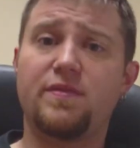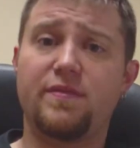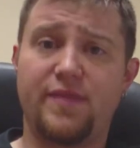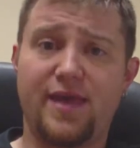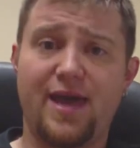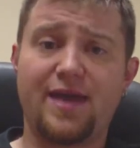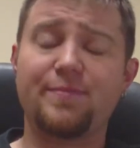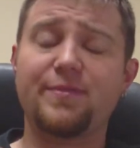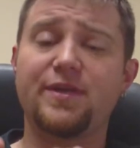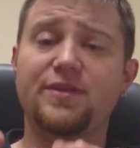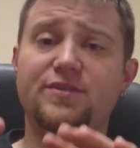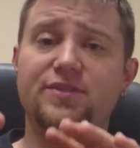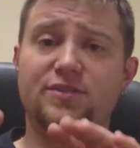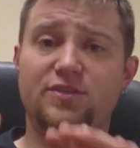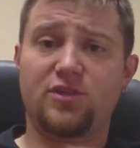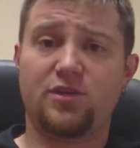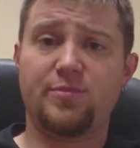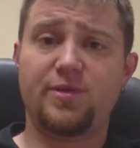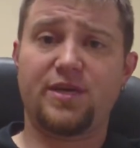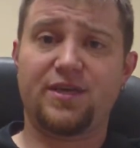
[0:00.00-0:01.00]
That means it's
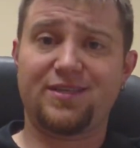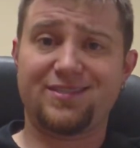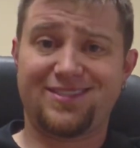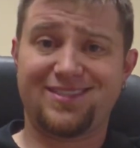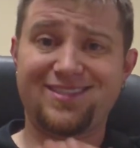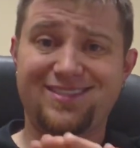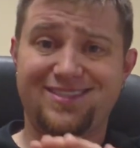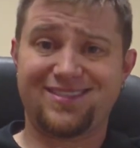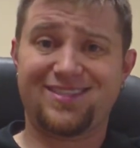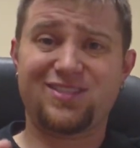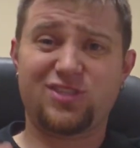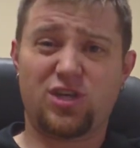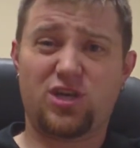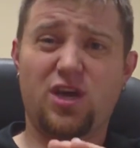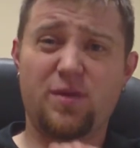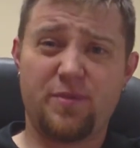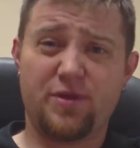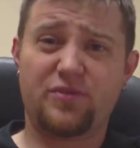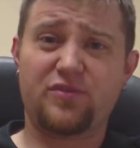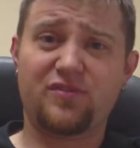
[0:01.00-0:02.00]
going to be consistent. It's going to
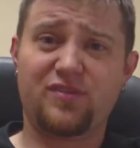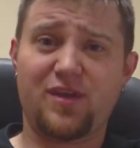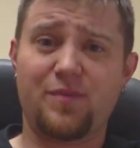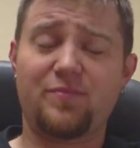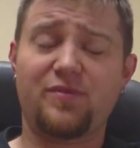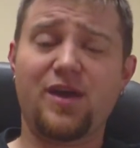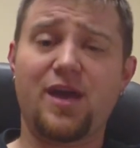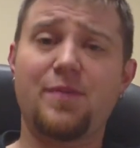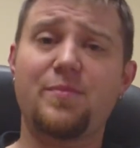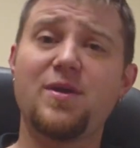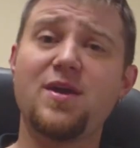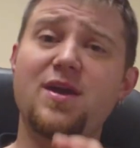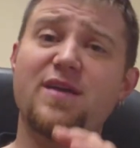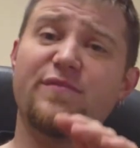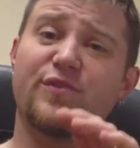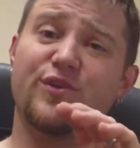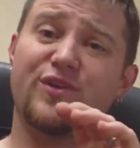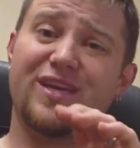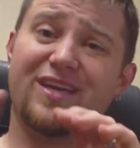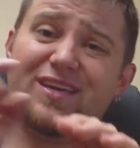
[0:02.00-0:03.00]
come out the same time.
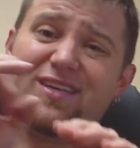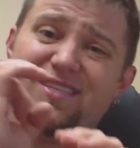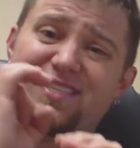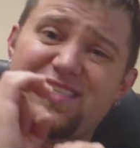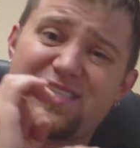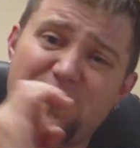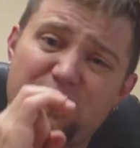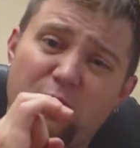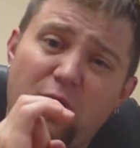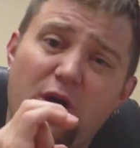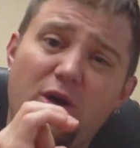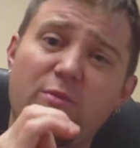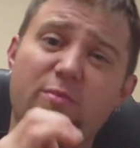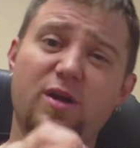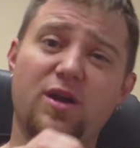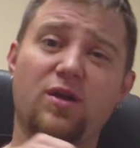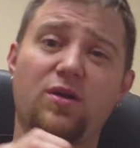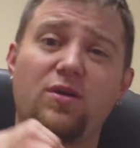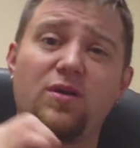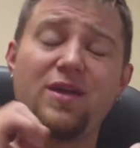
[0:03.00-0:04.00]
If you take a small
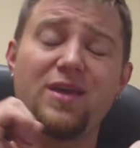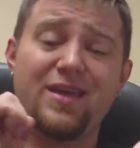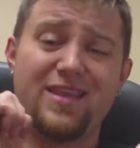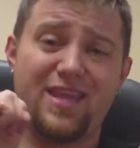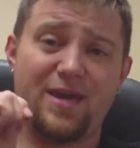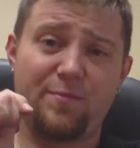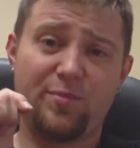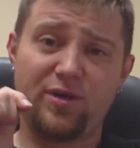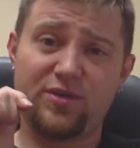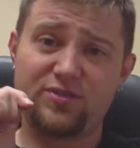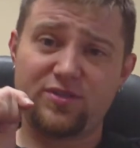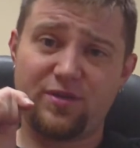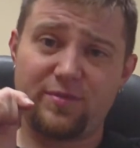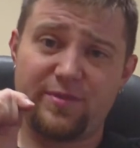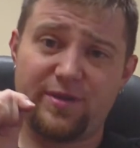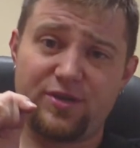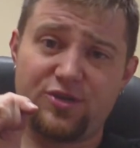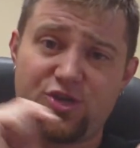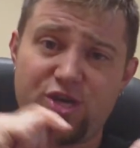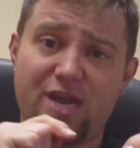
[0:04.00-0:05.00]
barrel, that ball's going
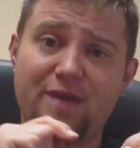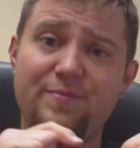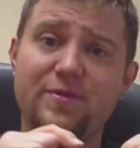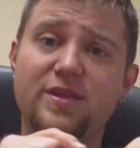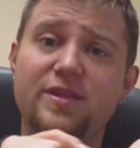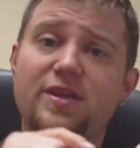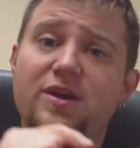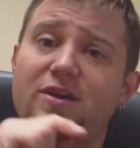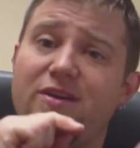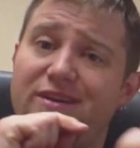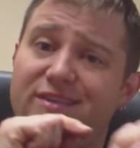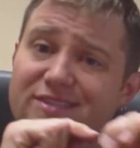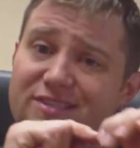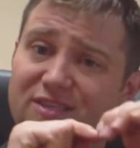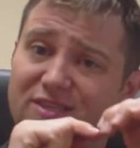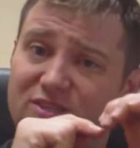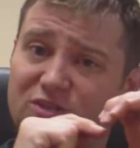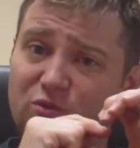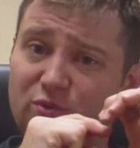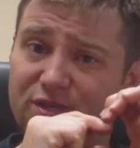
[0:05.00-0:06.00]
to be jammed in there and it's
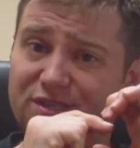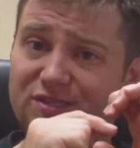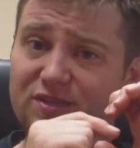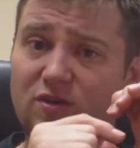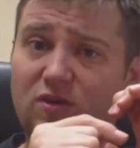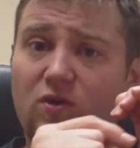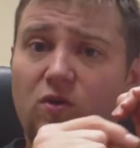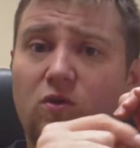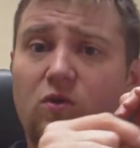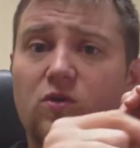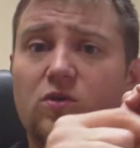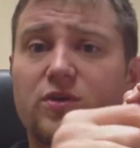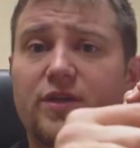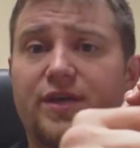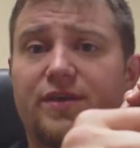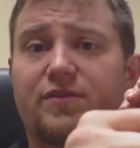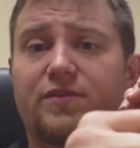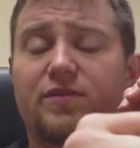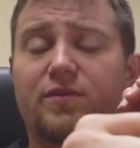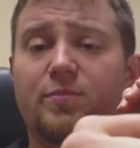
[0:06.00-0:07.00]
going to squeeze the whole
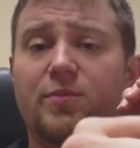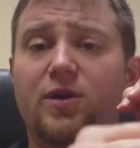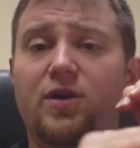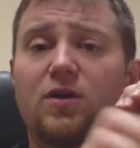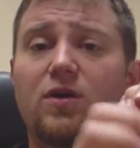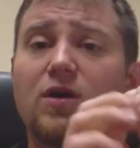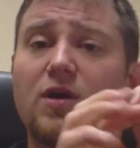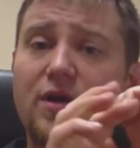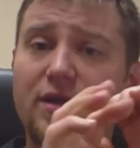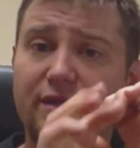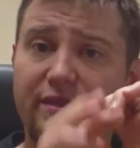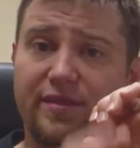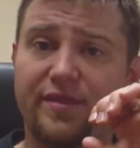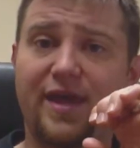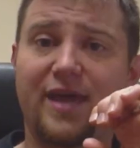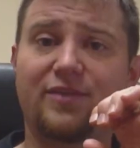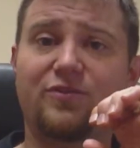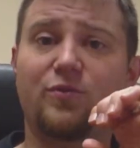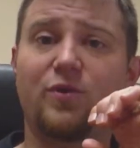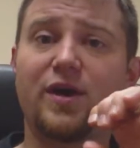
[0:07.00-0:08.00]
length of the barrel.
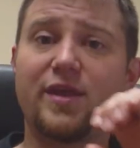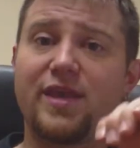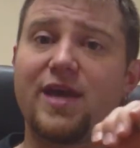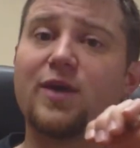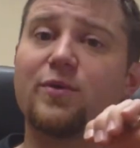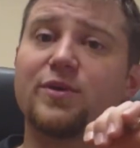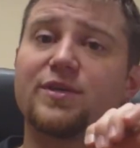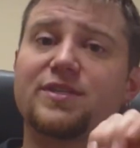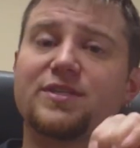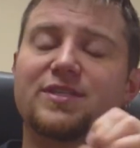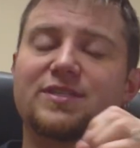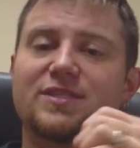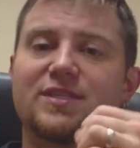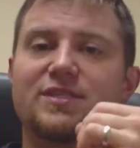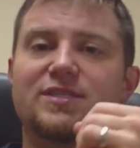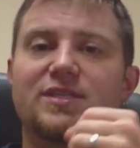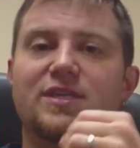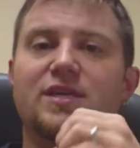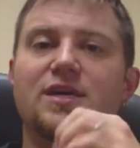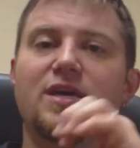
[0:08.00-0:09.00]
That's why that one is
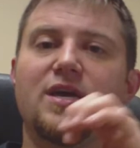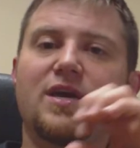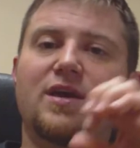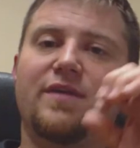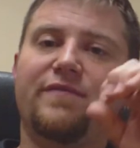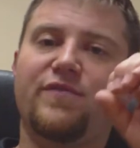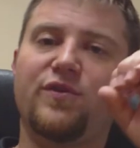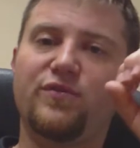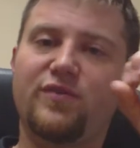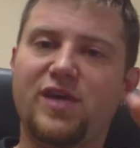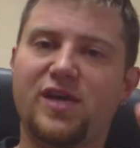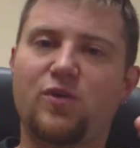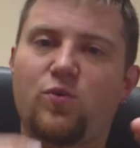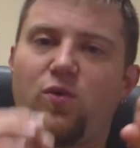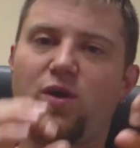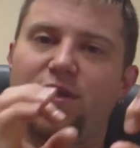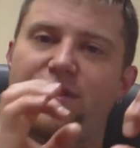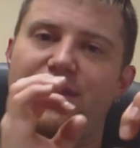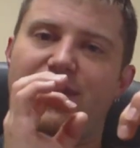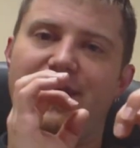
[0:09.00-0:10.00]
consistent. If you take
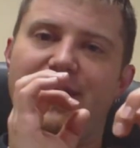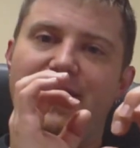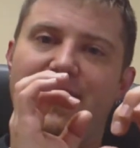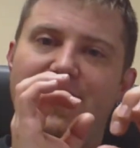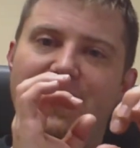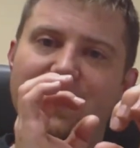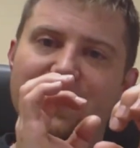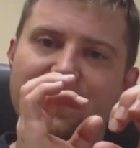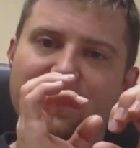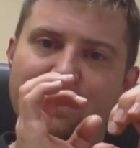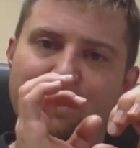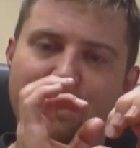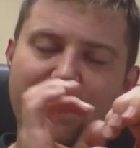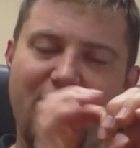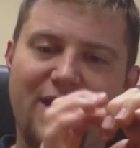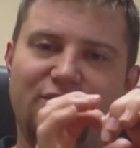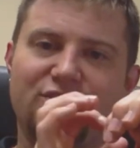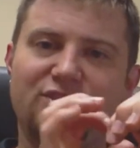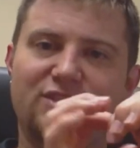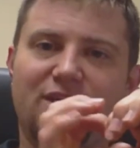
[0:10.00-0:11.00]
one that
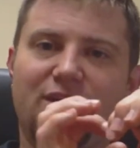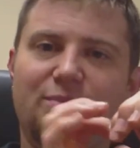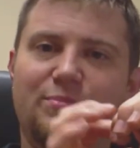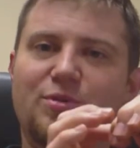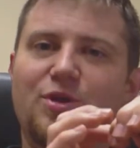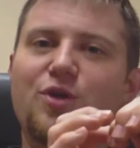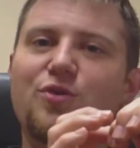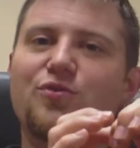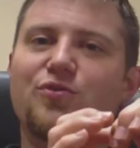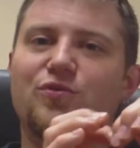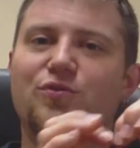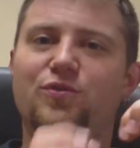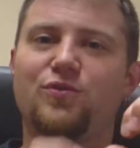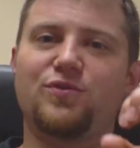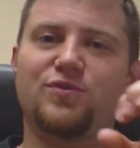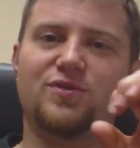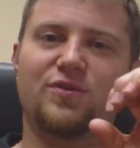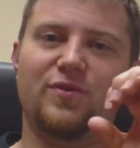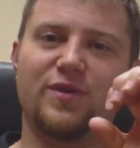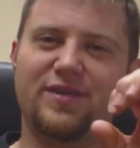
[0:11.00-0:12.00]
matches on a
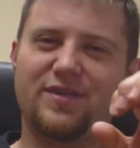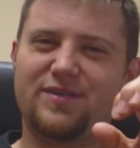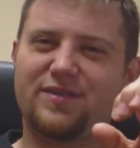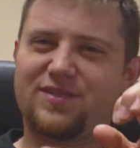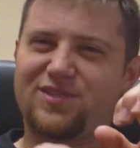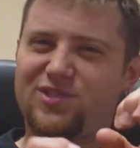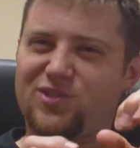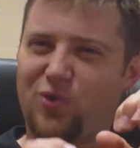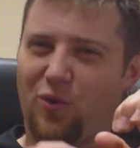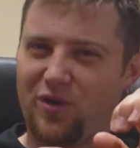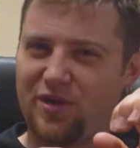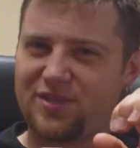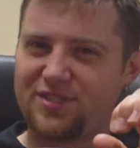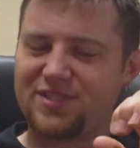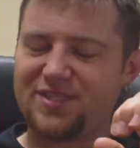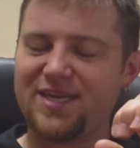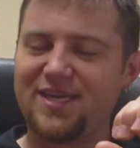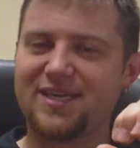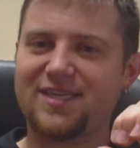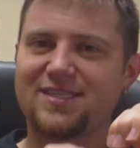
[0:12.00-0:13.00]
blow-through, so it sort of
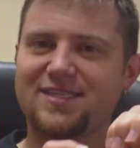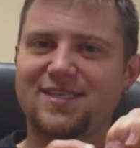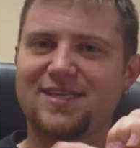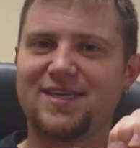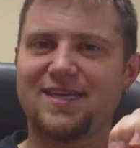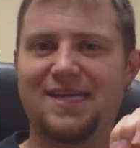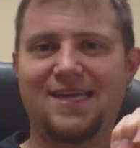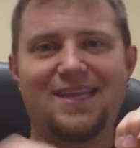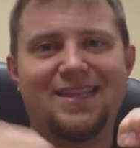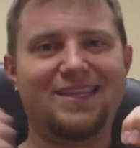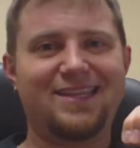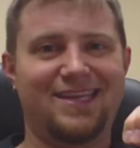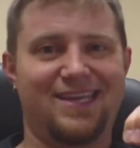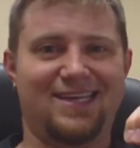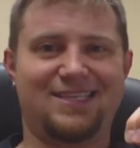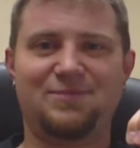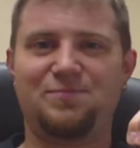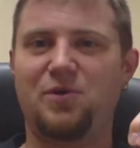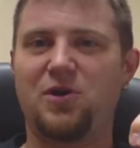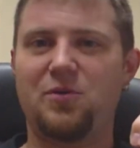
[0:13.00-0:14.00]
sticks, the
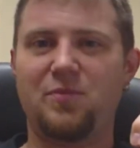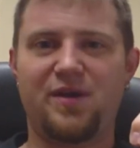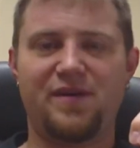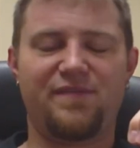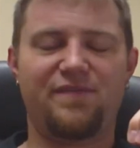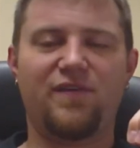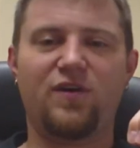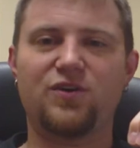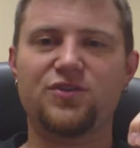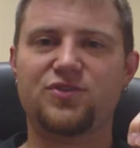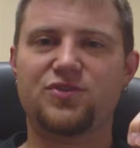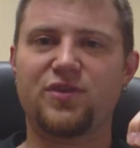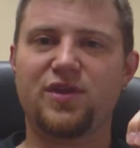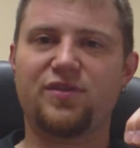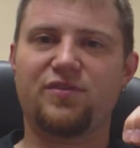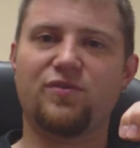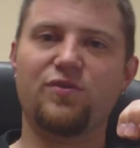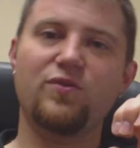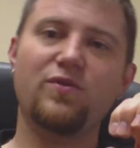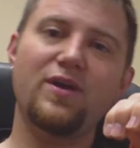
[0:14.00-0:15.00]
next ball might fall
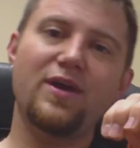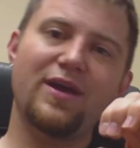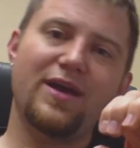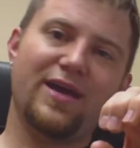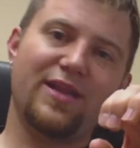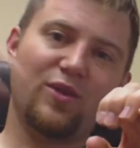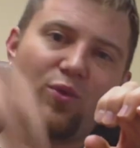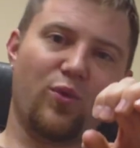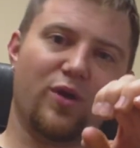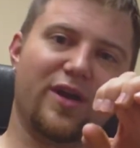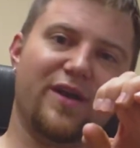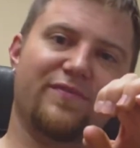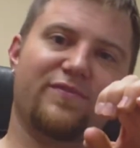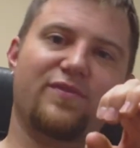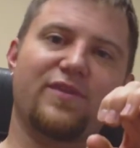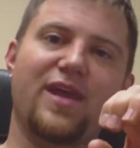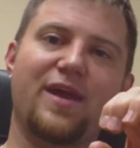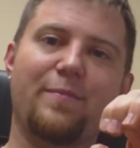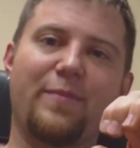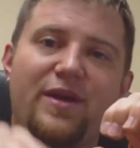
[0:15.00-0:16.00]
straight through, and the one
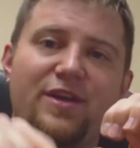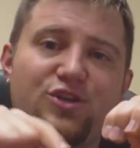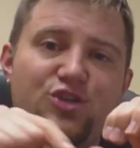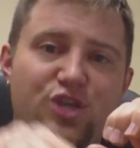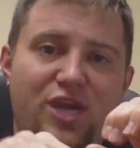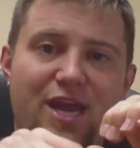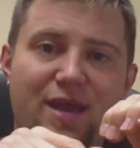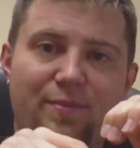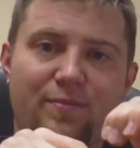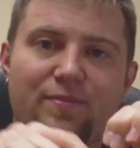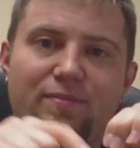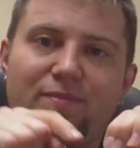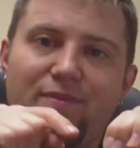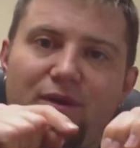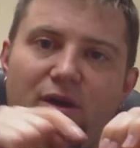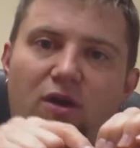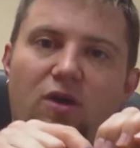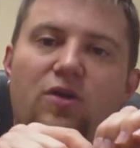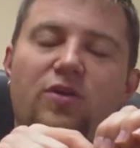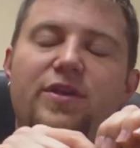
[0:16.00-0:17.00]
after that might jam
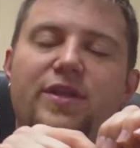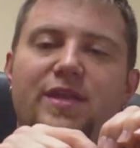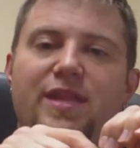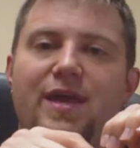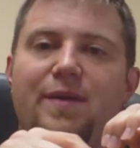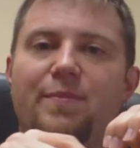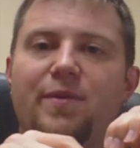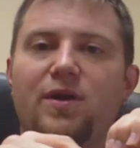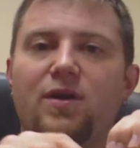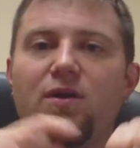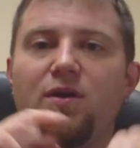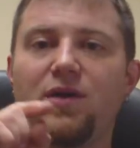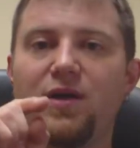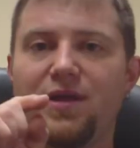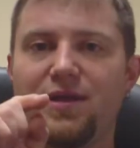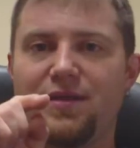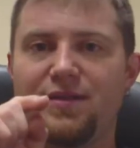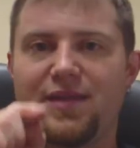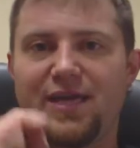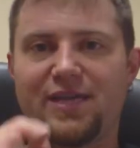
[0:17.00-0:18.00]
hard in that barrel.
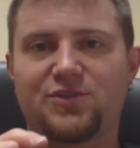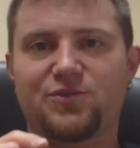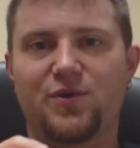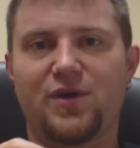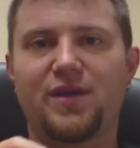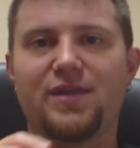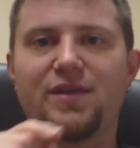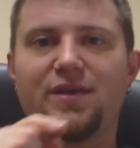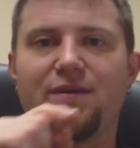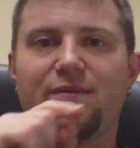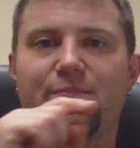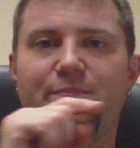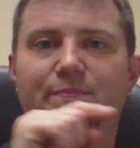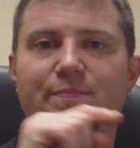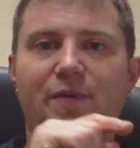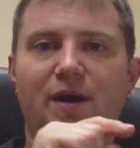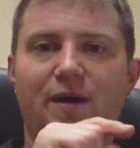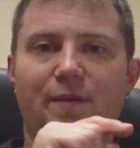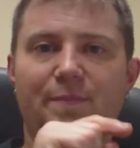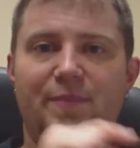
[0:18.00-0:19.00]
That's why the
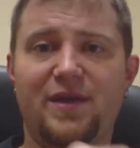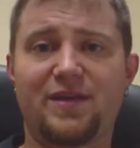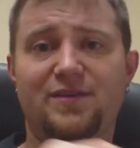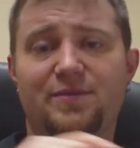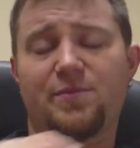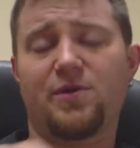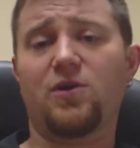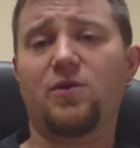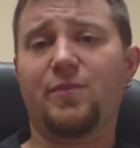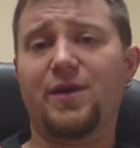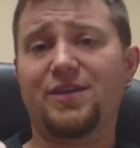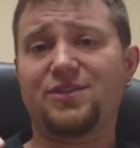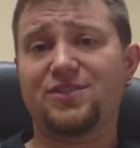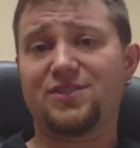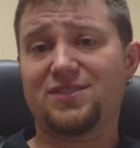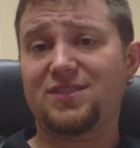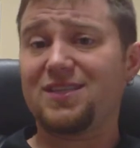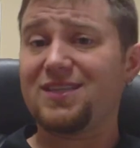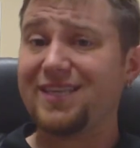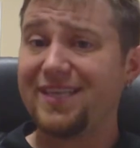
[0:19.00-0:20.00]
paint-to-barrel match
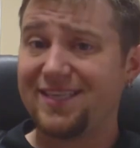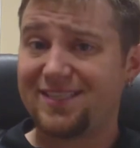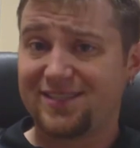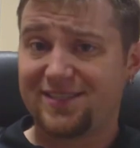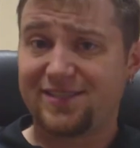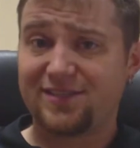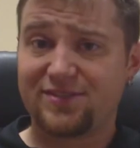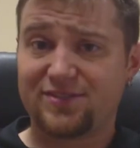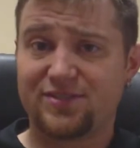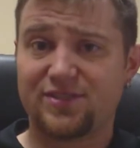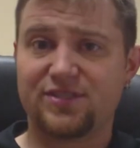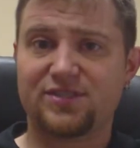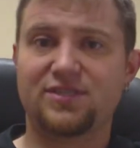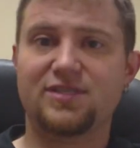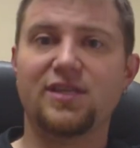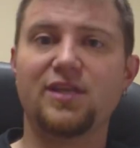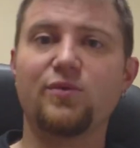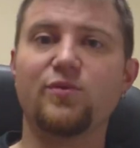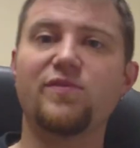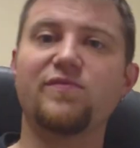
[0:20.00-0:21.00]
is the least
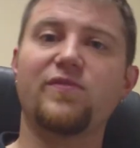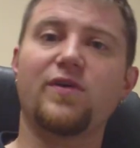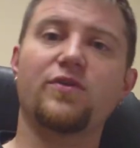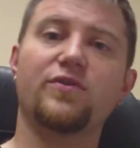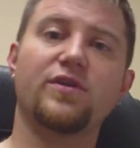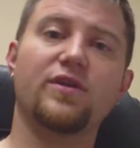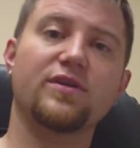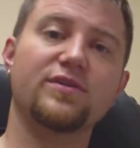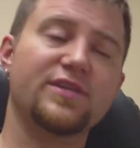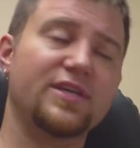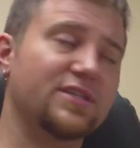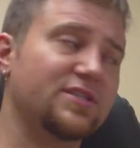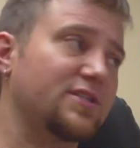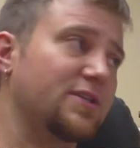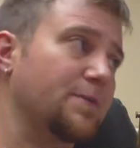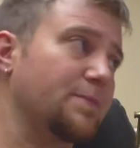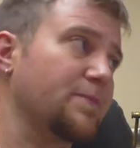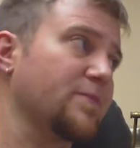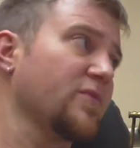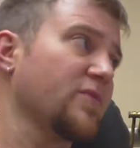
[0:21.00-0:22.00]
consistent that we found in our testing.